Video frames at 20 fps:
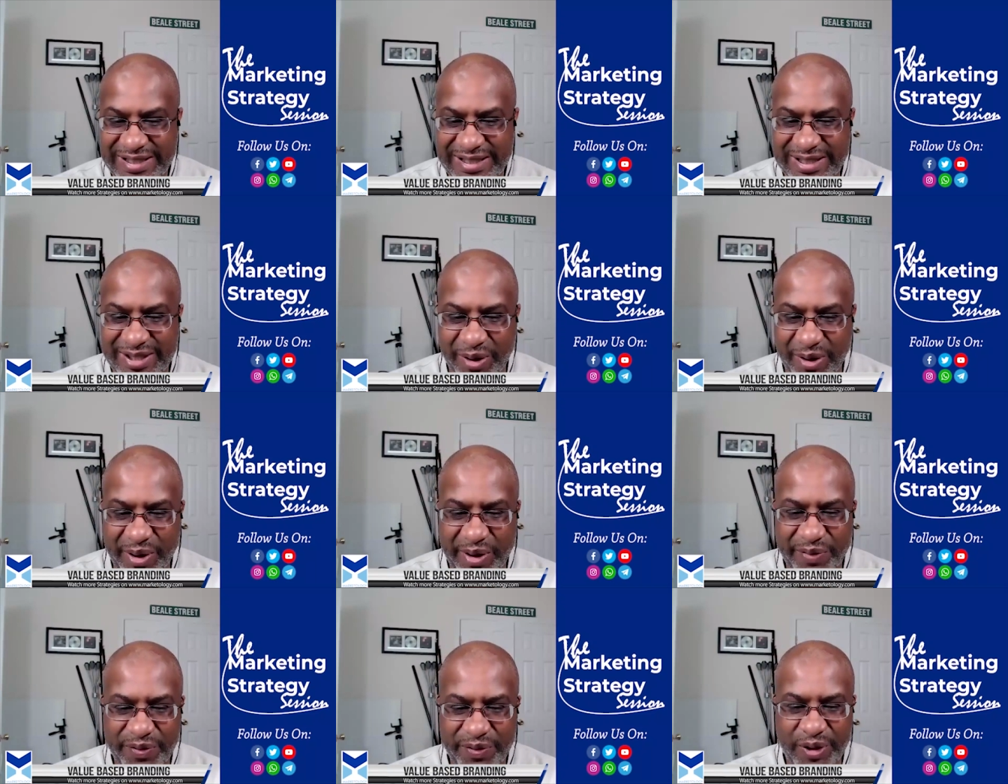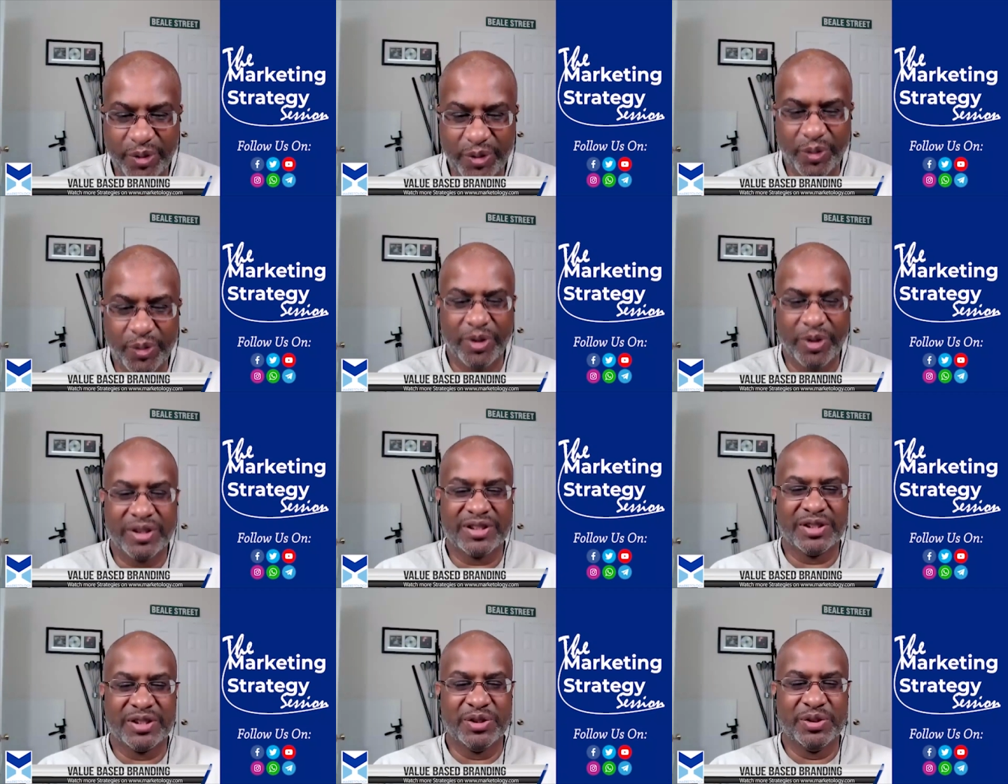So if you
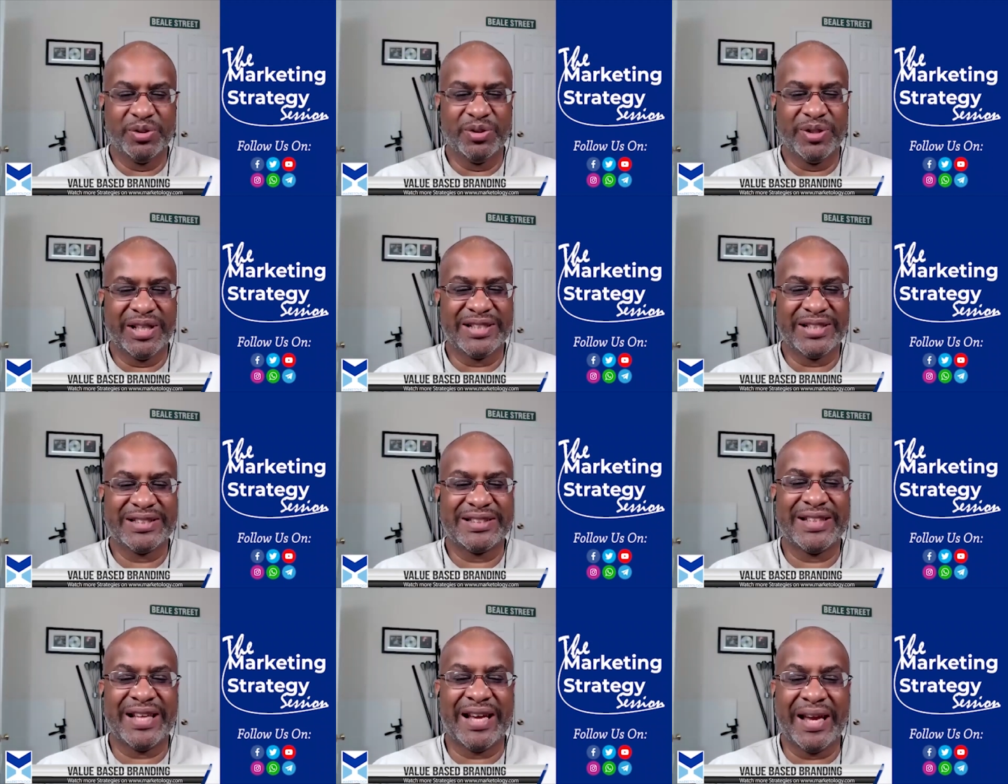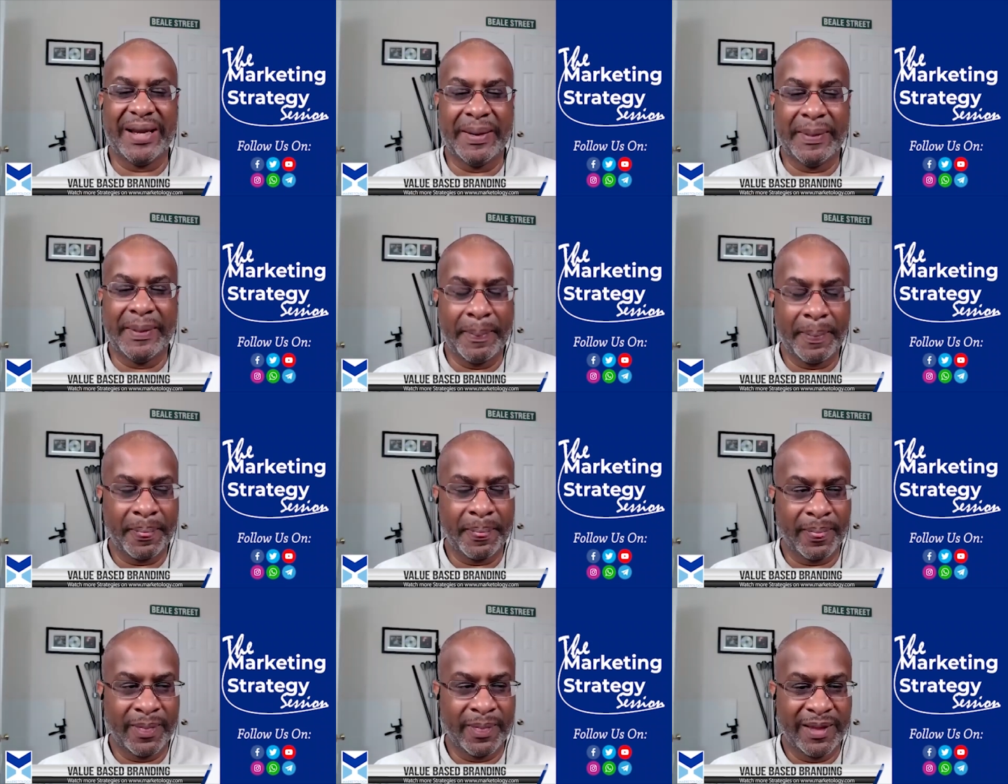were to, let's say,
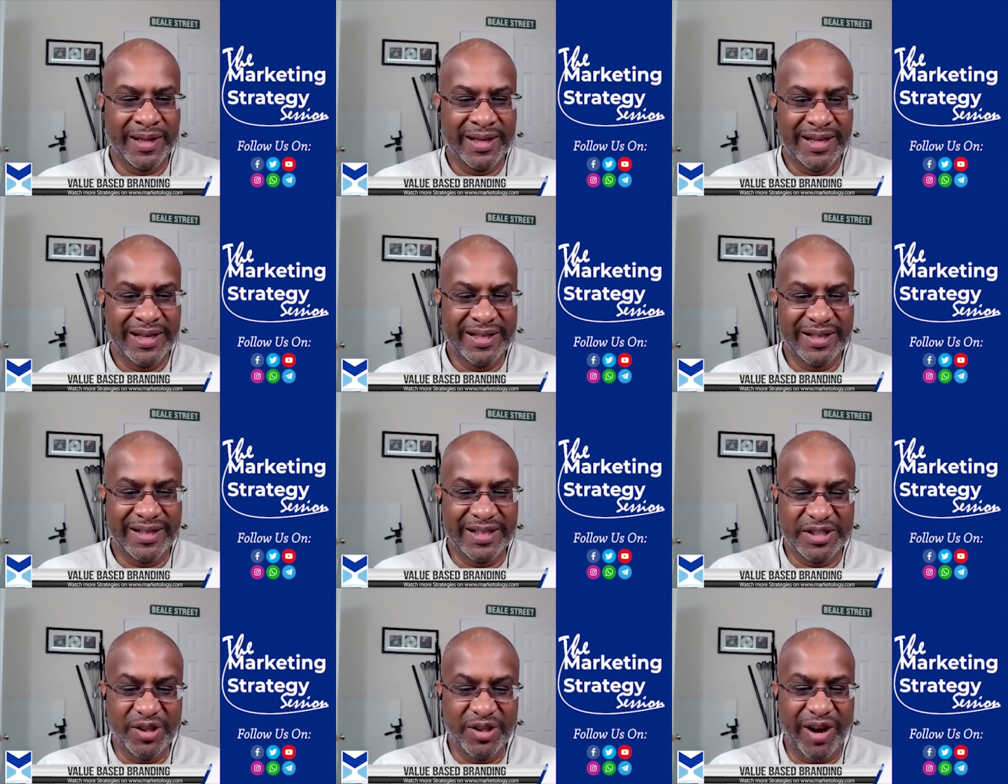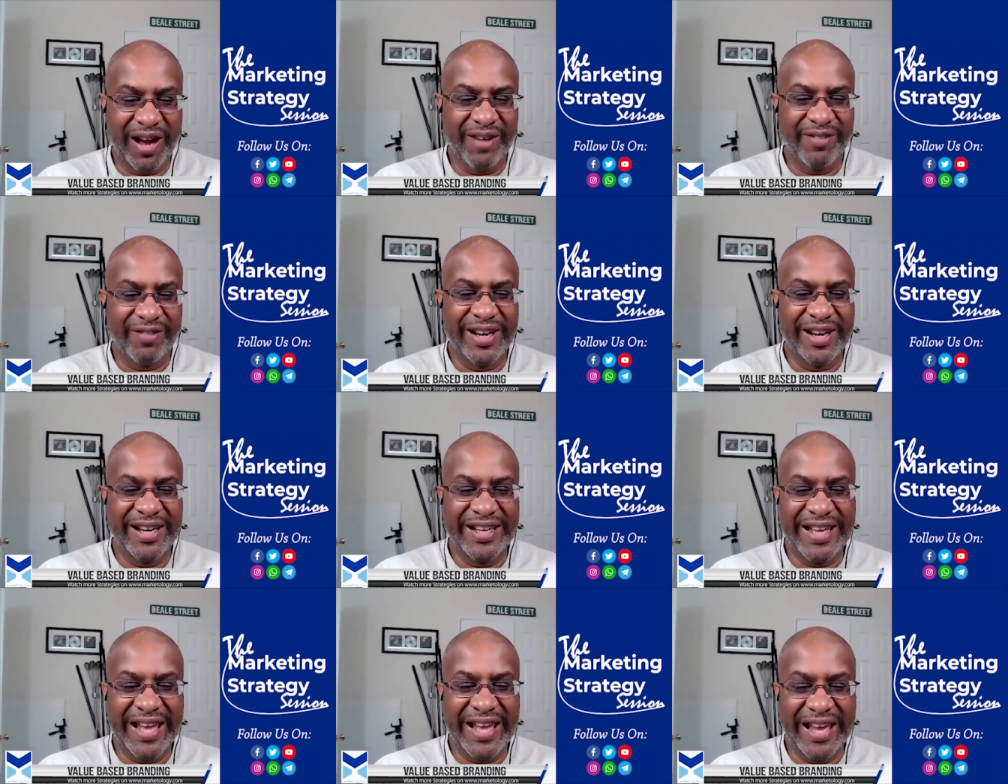because you
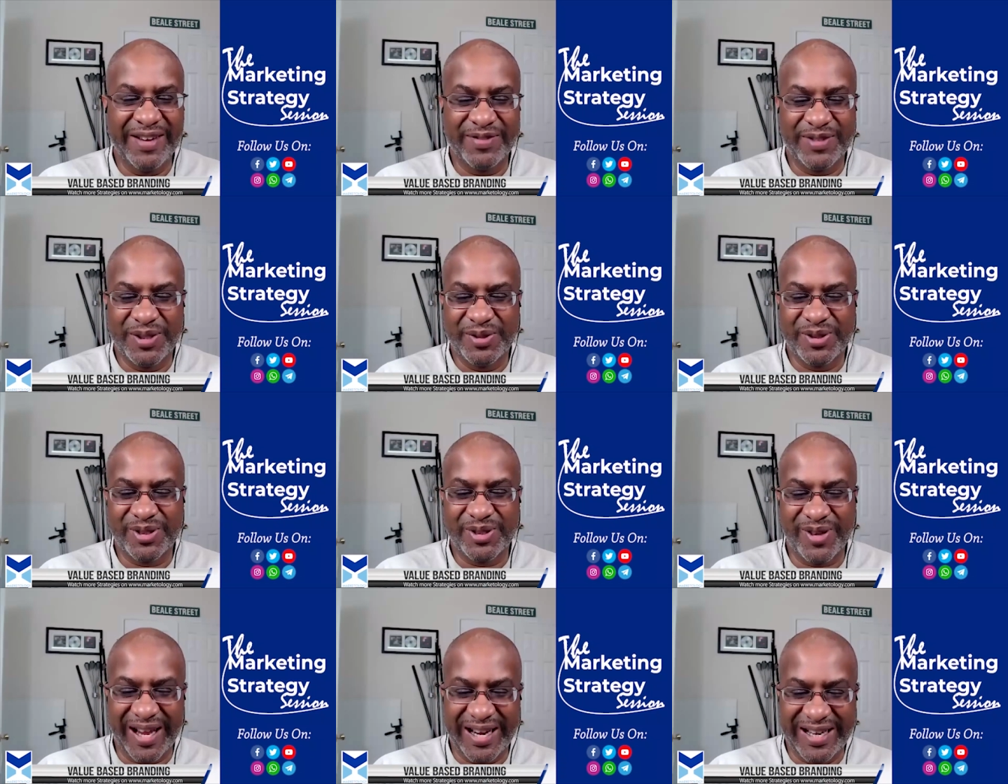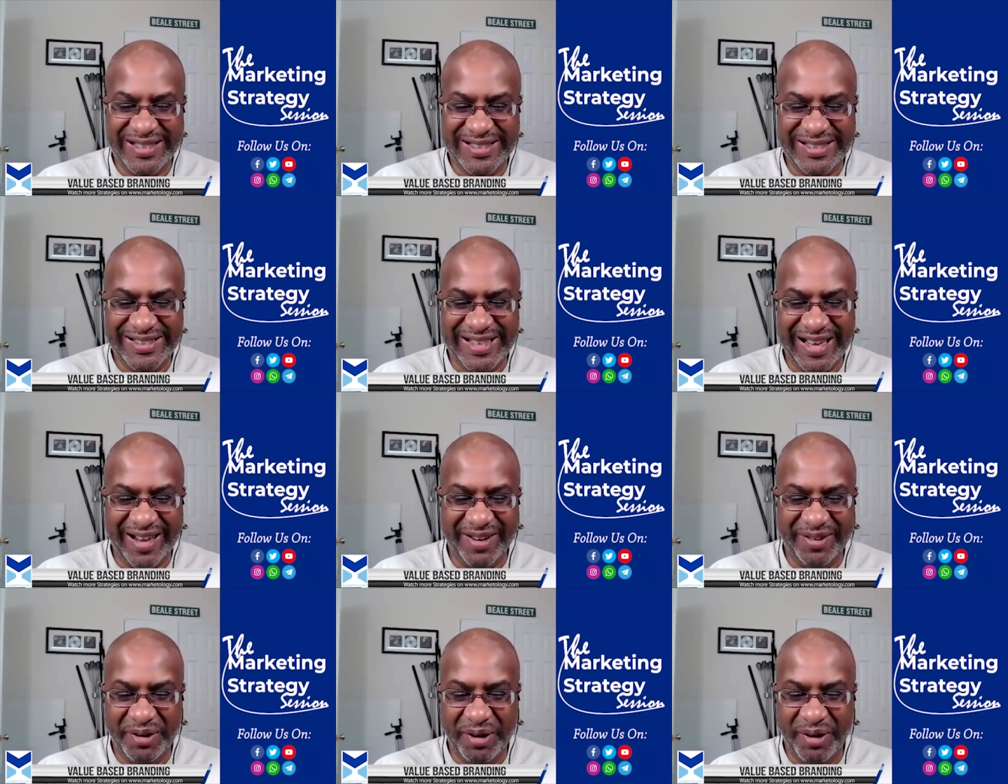already gave 2 strategies.
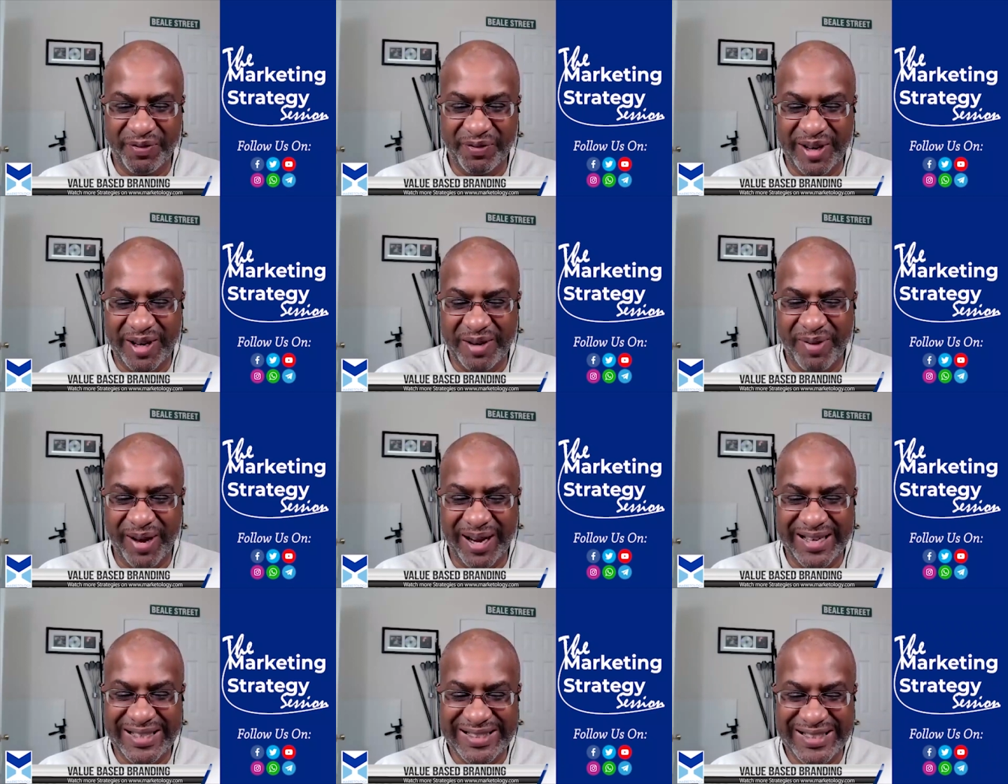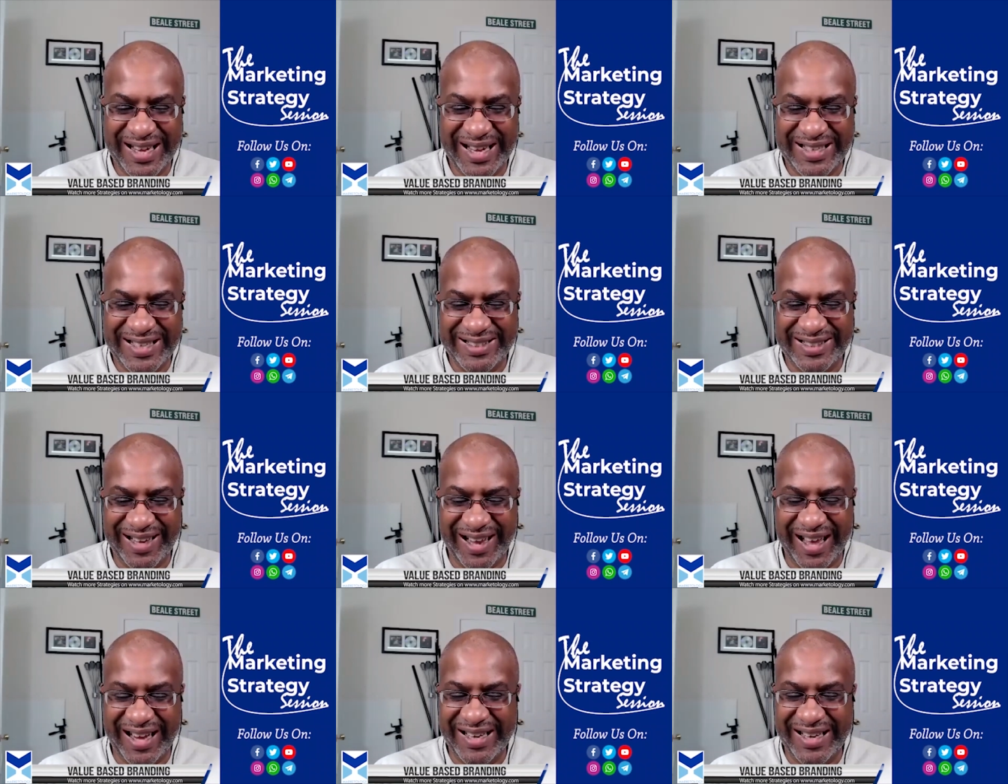I don't know if anybody's
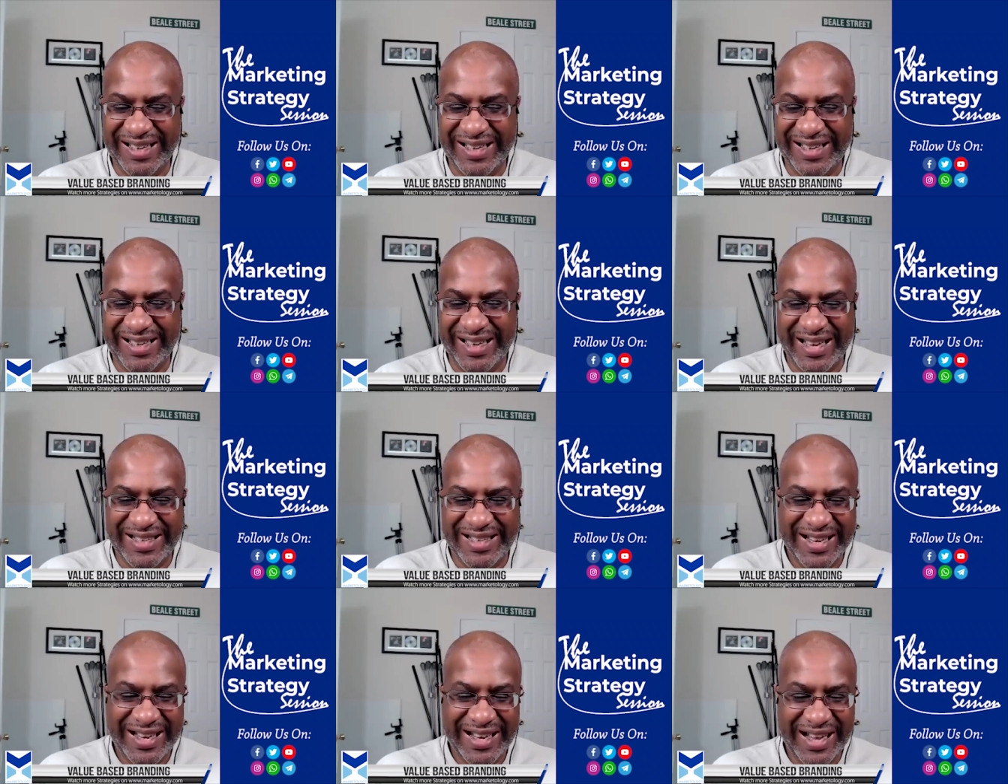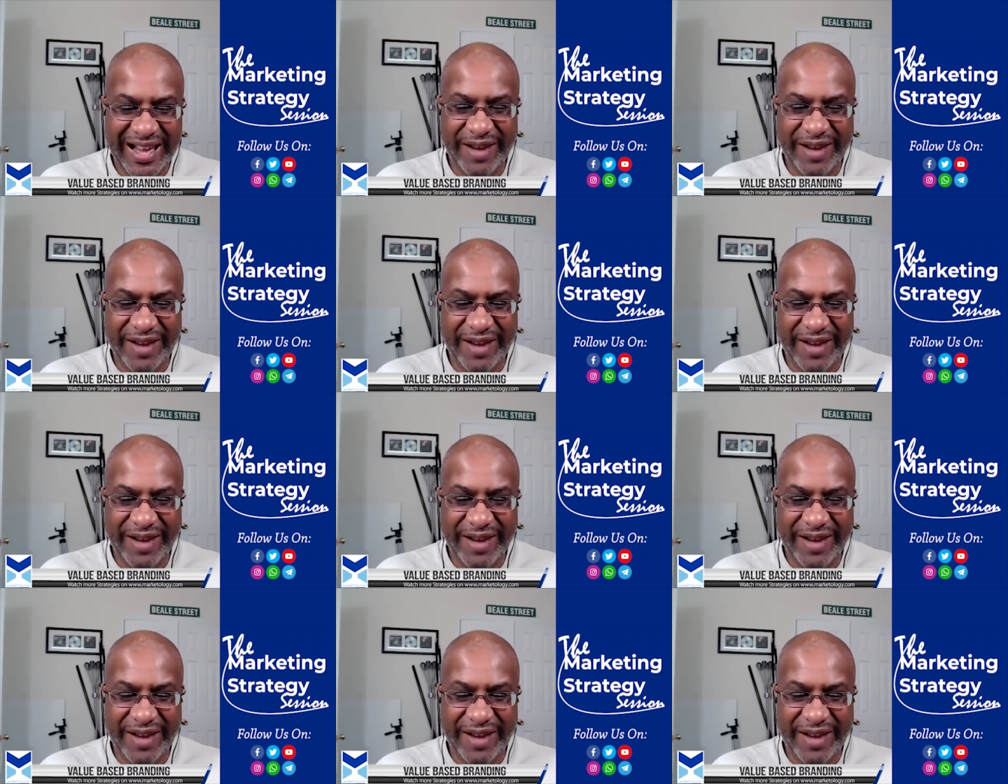caught it yet.